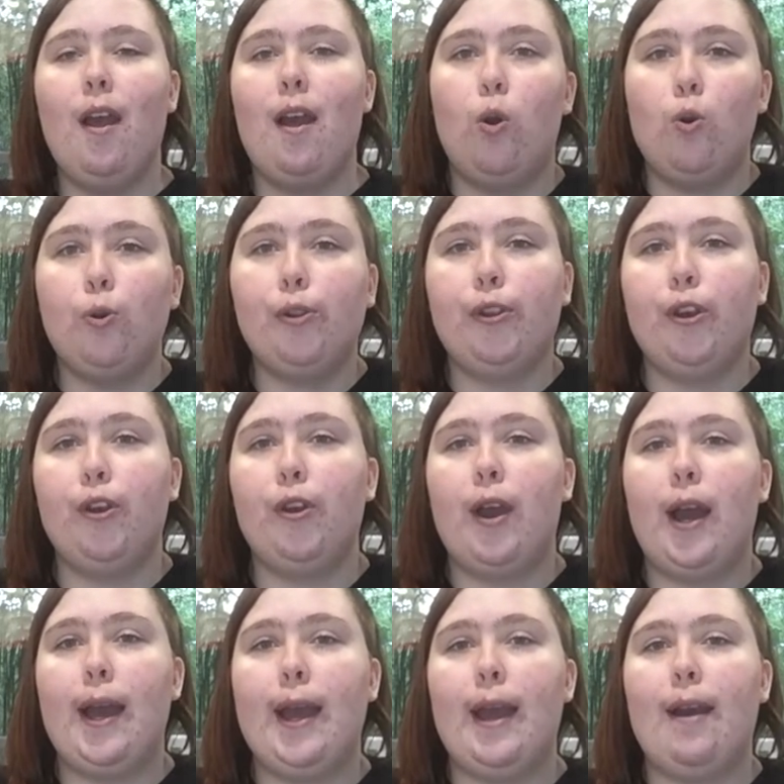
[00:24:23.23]
Also,
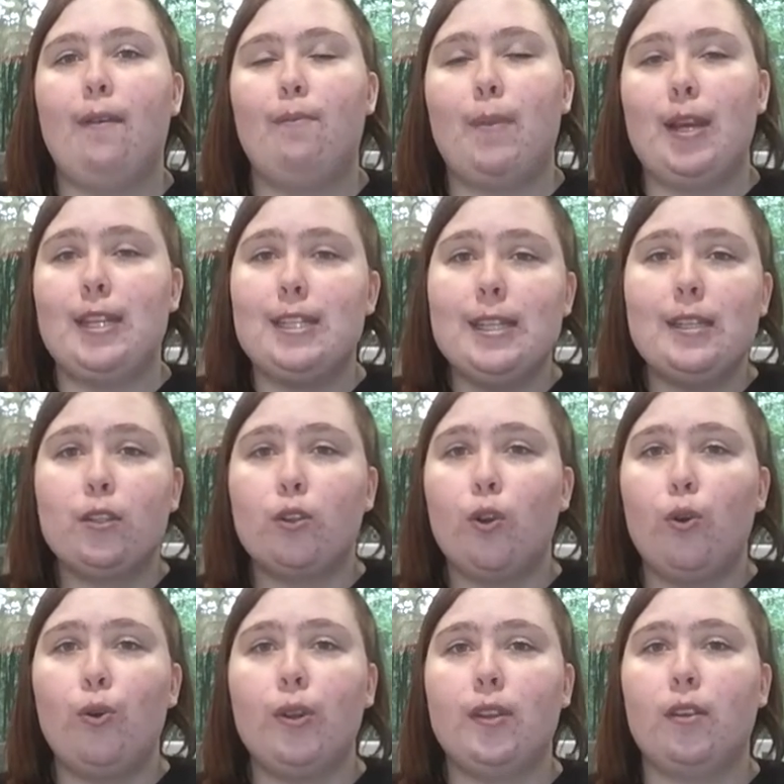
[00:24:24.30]
I have my
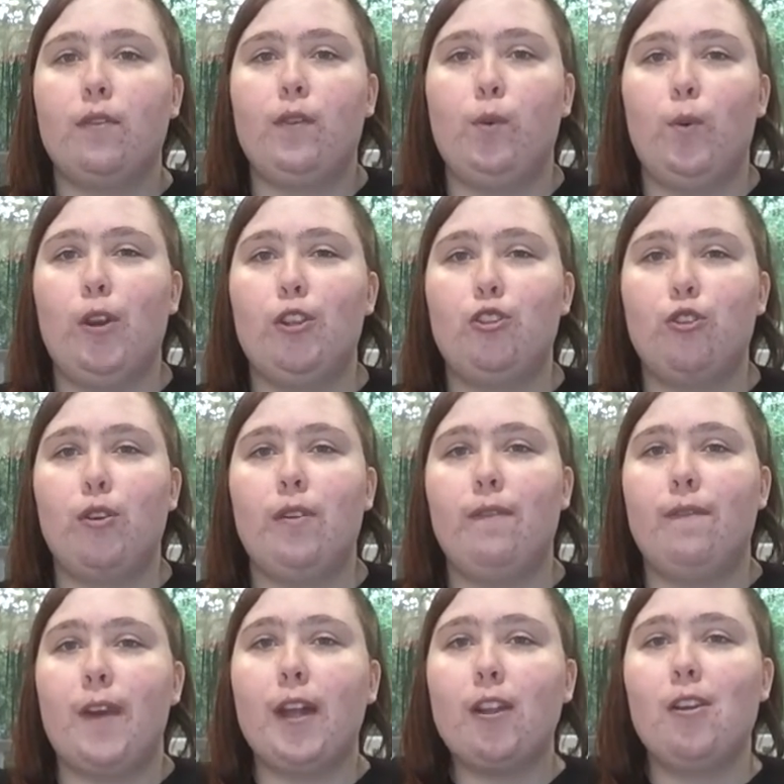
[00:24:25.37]
Discord, so if you want to join
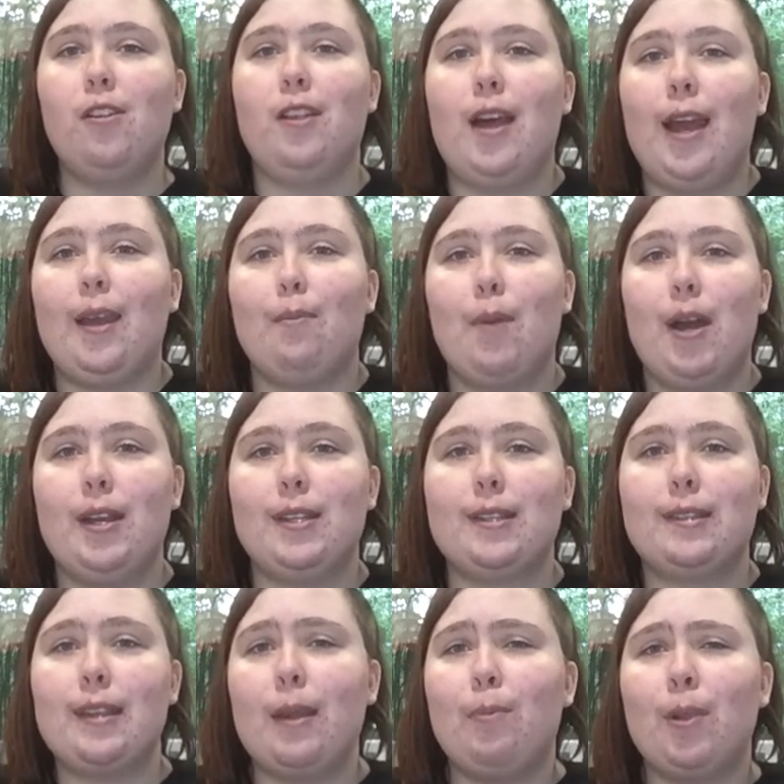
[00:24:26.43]
fellow like-minded
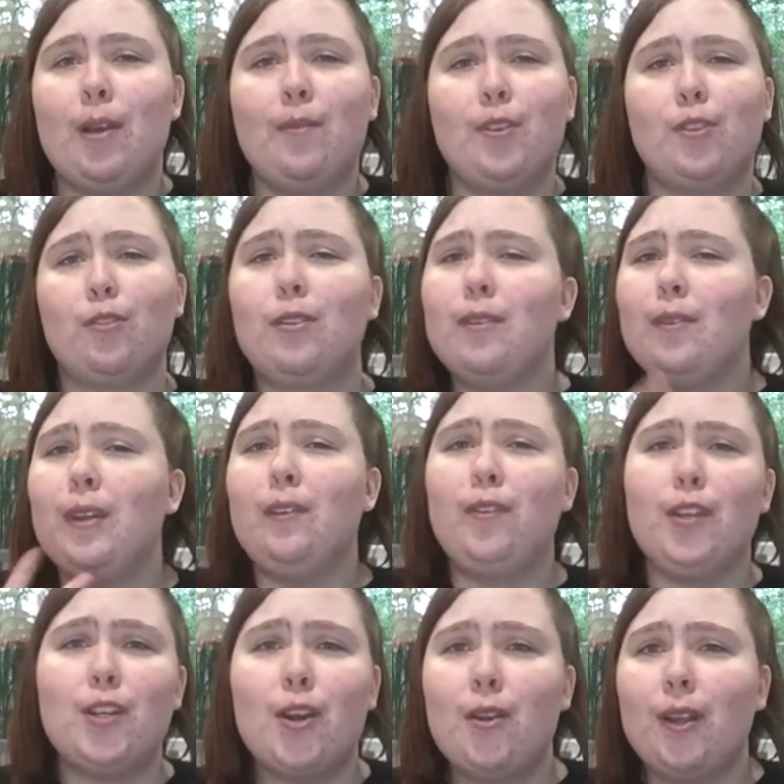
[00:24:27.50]
Snape lovers, or even if
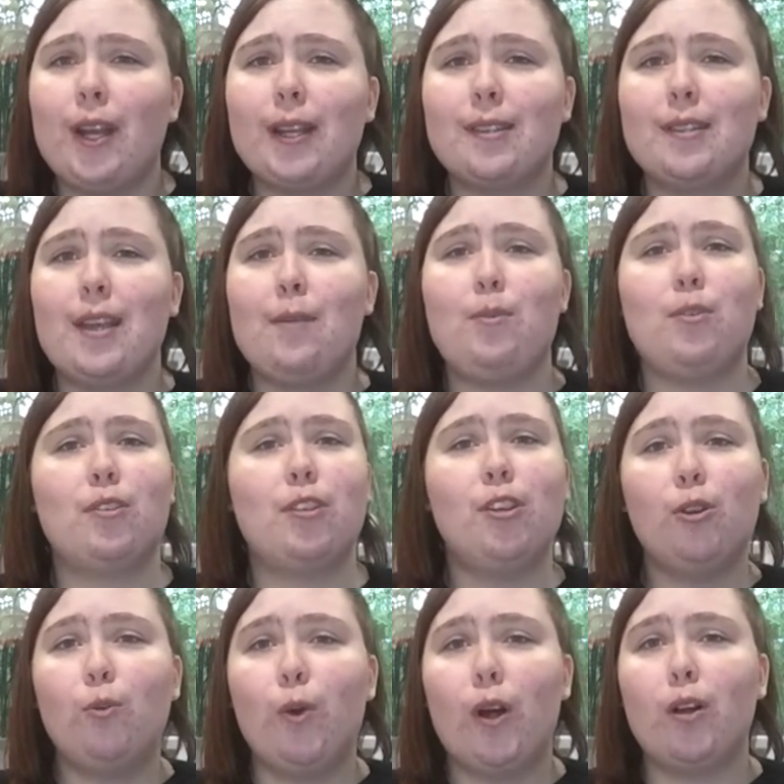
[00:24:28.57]
you don't like Snape, you're
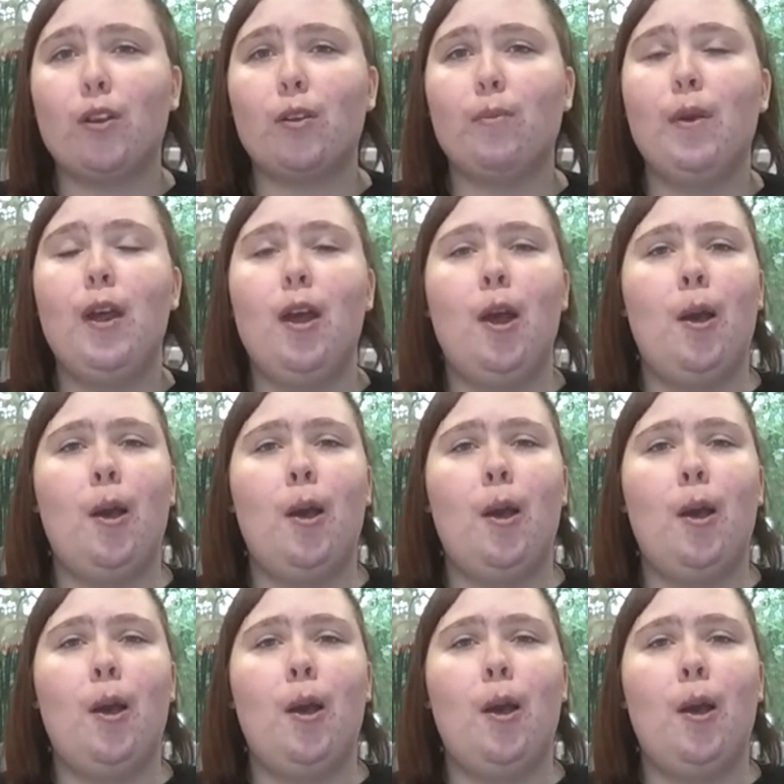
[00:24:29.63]
still welcome.